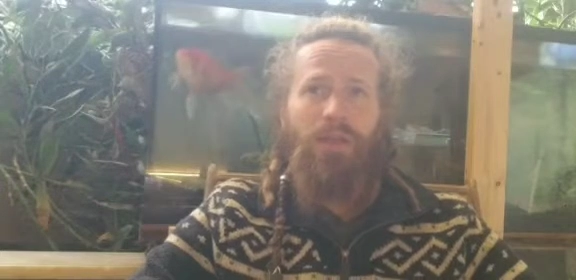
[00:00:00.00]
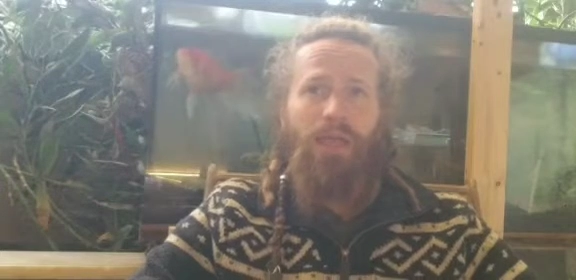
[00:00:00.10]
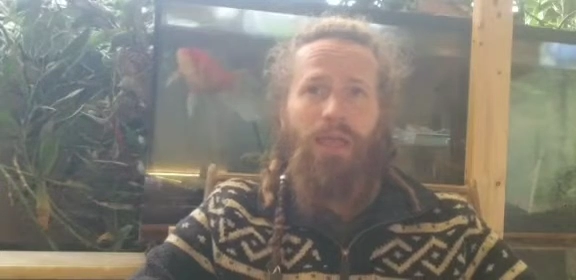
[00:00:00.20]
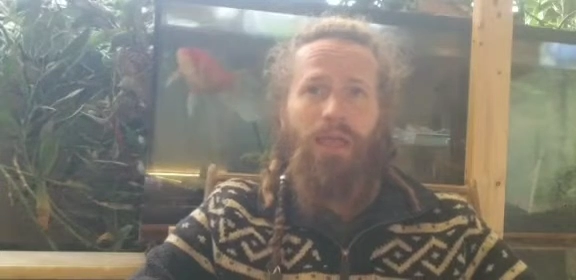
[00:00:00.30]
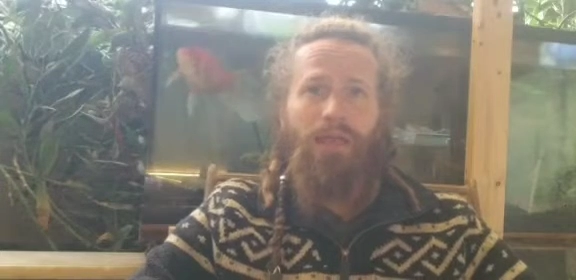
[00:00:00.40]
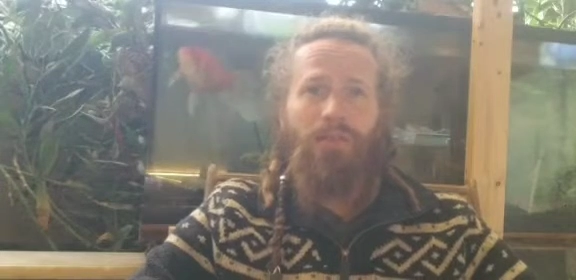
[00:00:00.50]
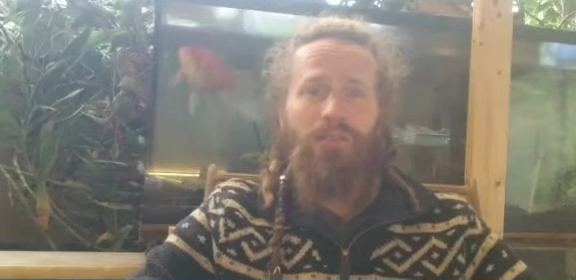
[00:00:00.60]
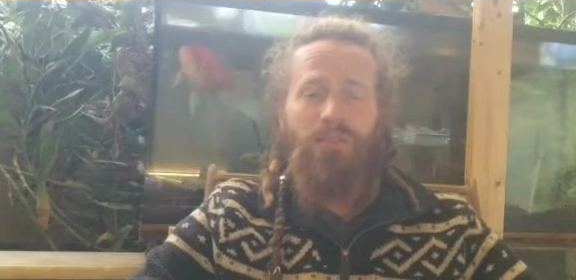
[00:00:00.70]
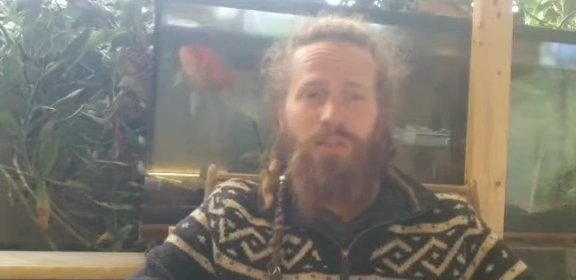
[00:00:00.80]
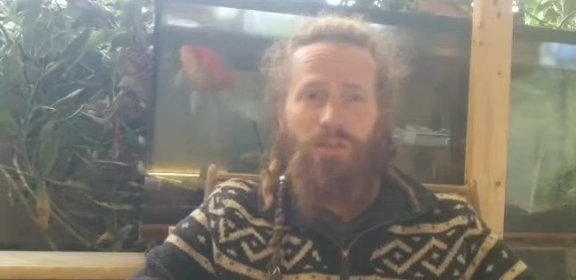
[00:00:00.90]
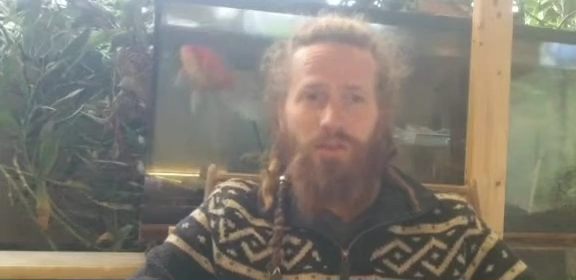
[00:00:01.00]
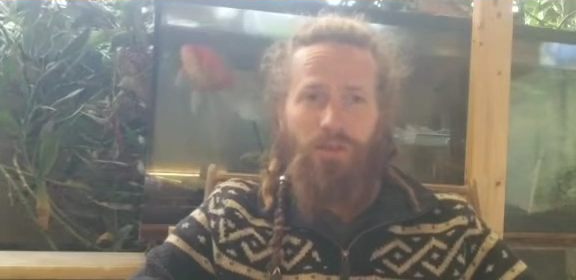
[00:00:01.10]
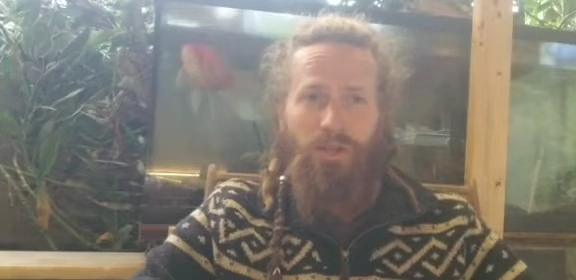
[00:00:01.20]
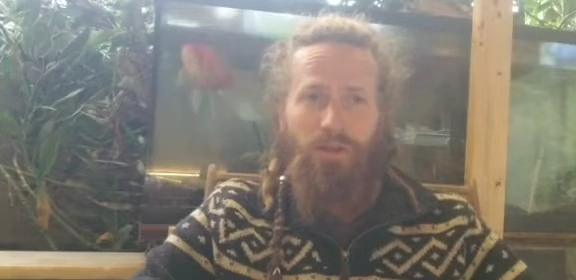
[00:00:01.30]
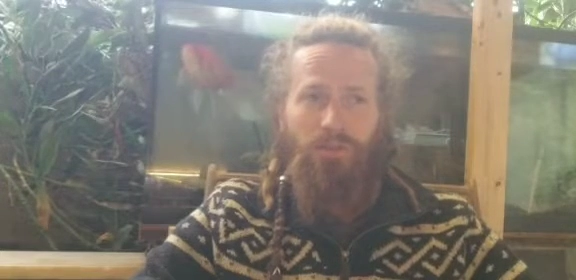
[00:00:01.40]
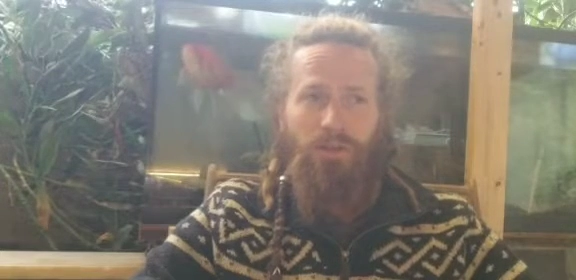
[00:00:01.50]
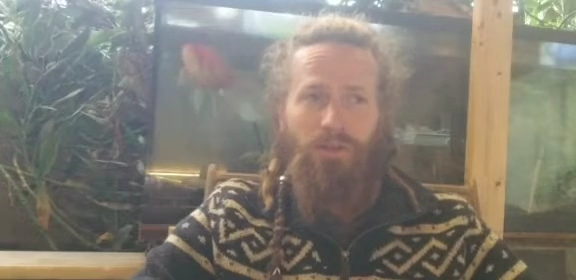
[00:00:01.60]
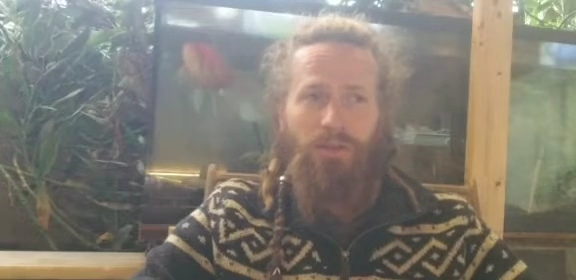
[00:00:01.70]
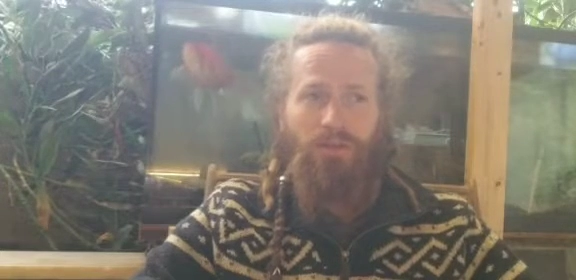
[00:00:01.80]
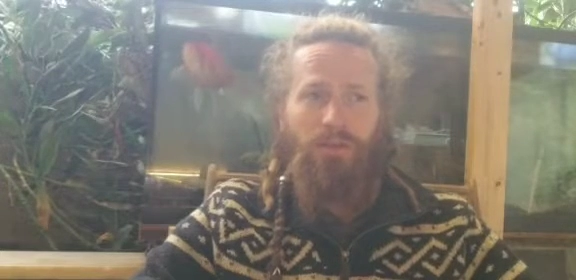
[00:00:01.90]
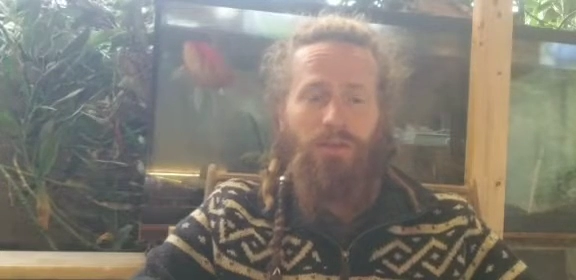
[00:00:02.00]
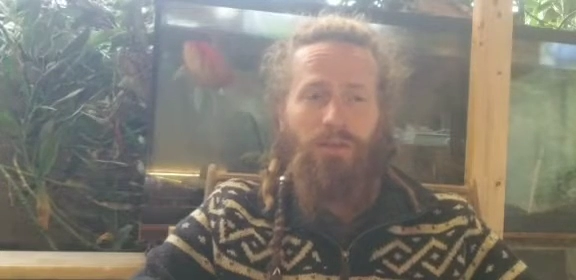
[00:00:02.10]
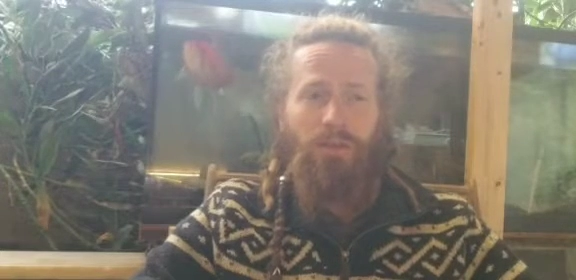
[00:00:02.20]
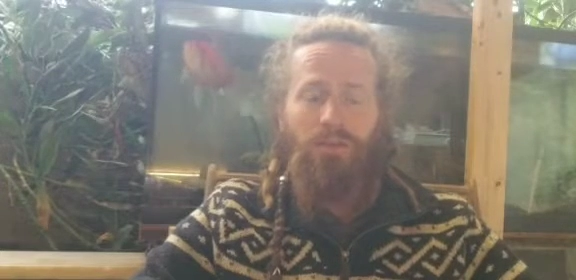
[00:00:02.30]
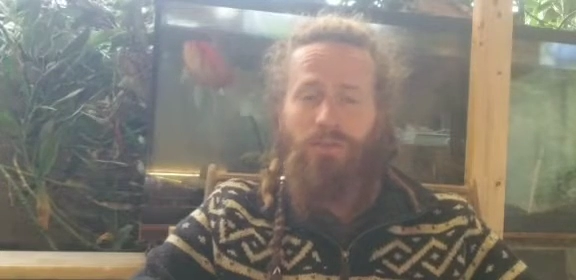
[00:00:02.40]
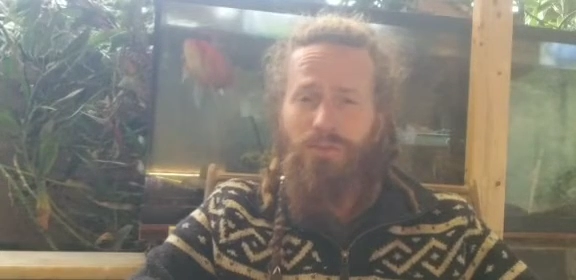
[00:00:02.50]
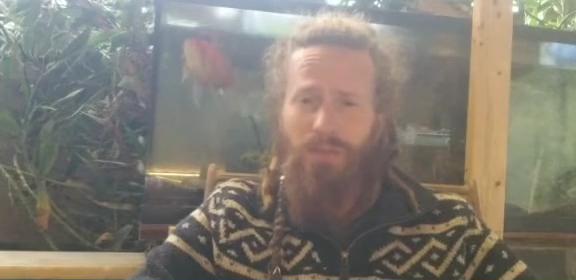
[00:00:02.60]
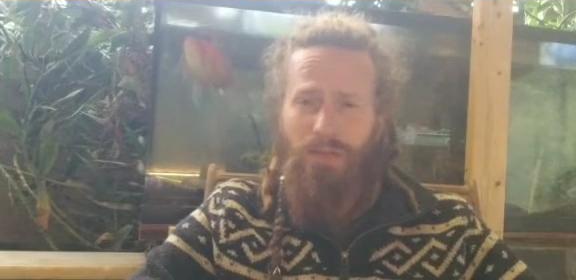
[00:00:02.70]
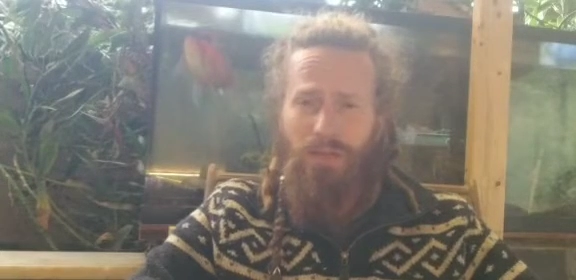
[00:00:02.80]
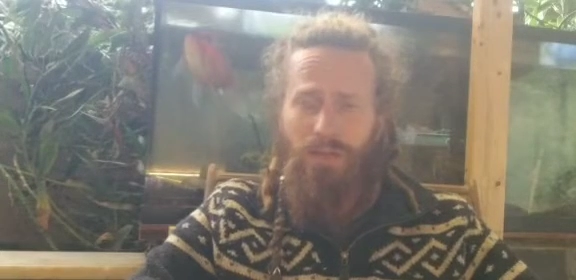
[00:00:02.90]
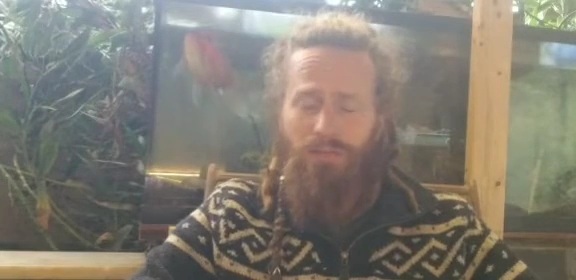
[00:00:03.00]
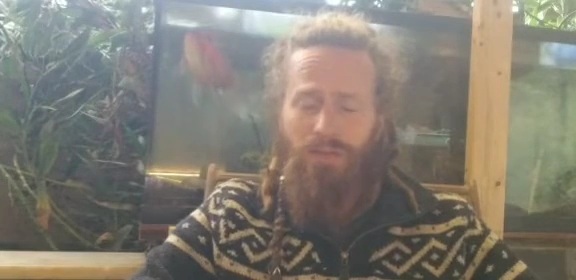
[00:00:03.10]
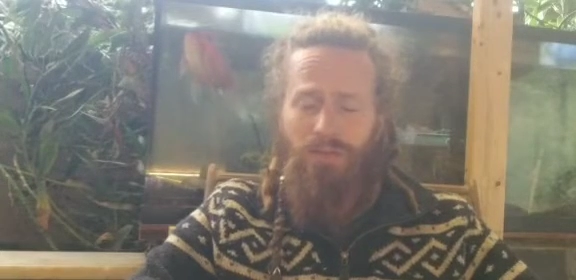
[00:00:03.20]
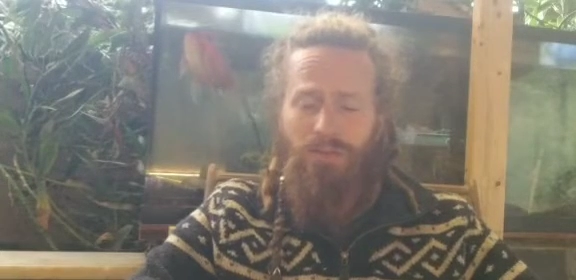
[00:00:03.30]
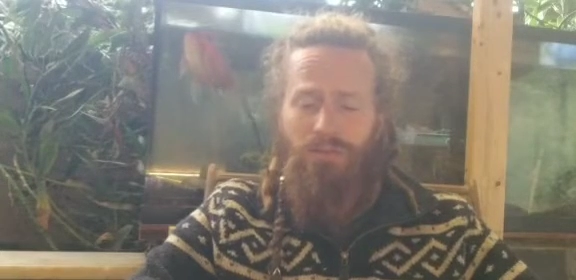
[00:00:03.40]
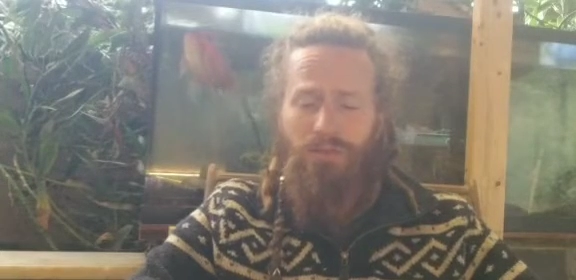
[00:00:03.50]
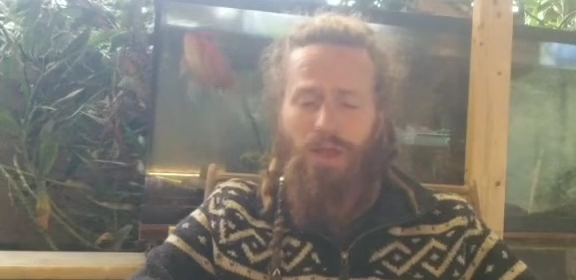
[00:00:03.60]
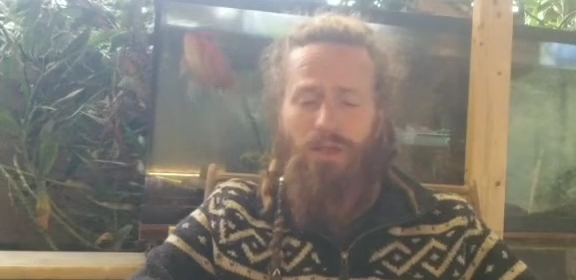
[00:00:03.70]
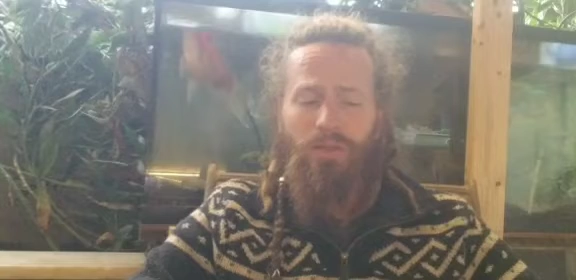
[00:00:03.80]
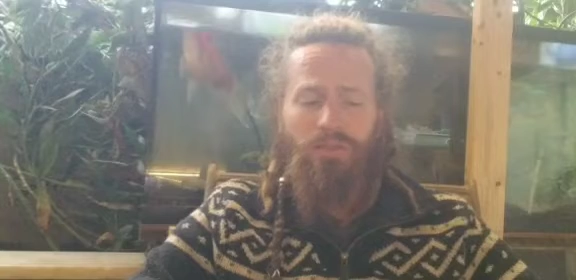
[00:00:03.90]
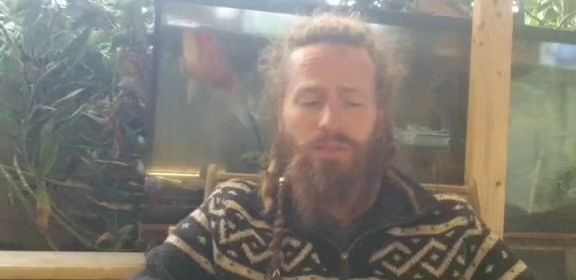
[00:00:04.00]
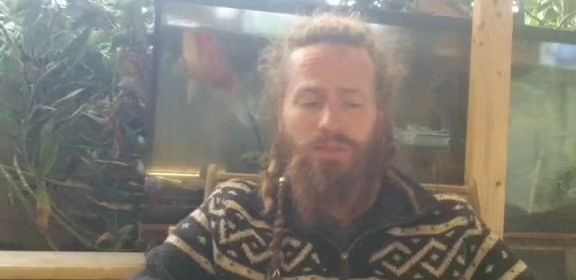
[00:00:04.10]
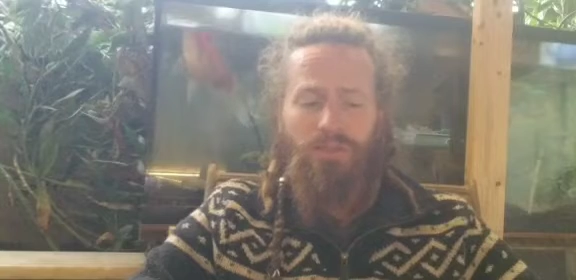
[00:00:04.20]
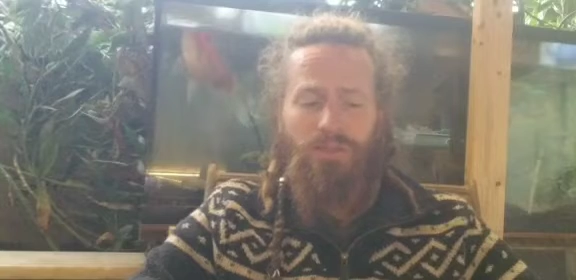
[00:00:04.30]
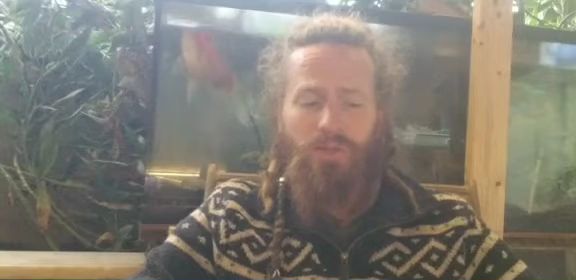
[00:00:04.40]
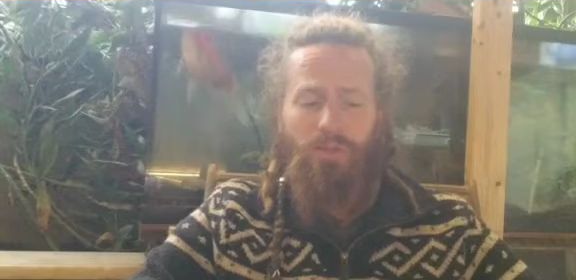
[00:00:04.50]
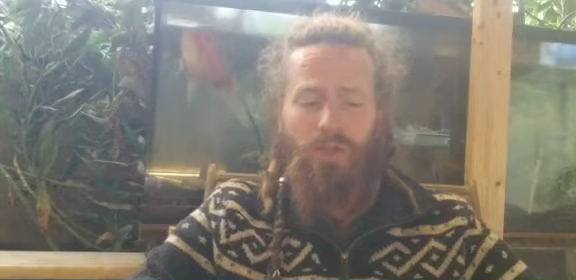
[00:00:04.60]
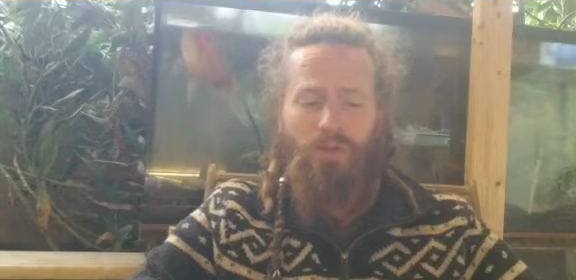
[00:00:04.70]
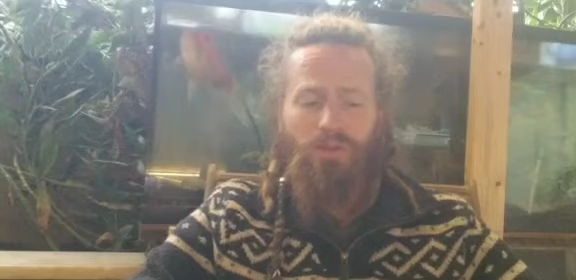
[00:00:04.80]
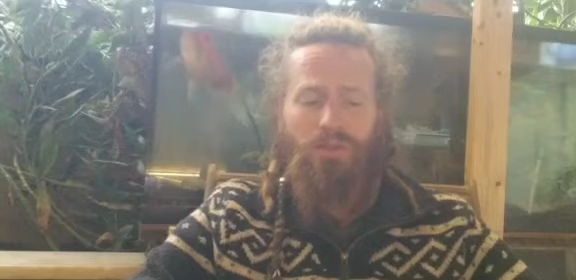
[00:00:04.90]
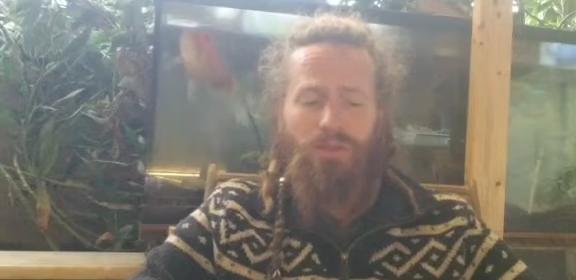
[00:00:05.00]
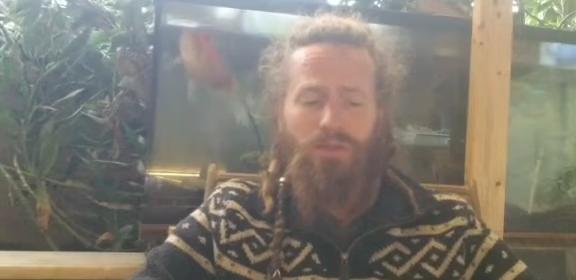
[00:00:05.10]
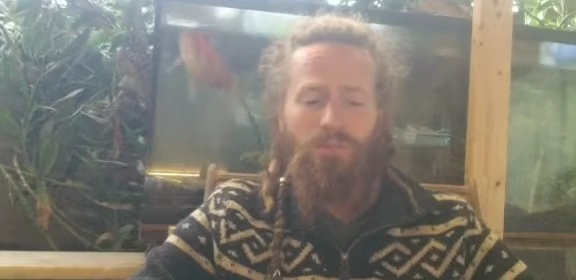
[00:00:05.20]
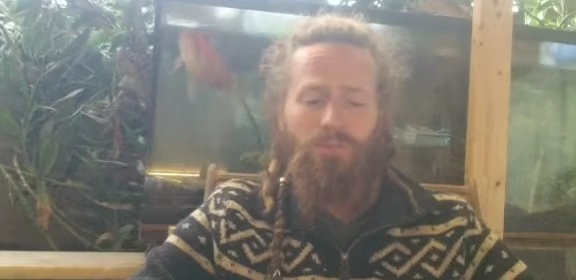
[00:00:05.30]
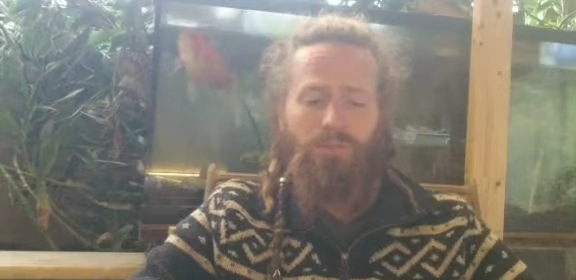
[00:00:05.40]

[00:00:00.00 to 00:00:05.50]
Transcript: and the security of it and the utility of it, so all of this can be hosted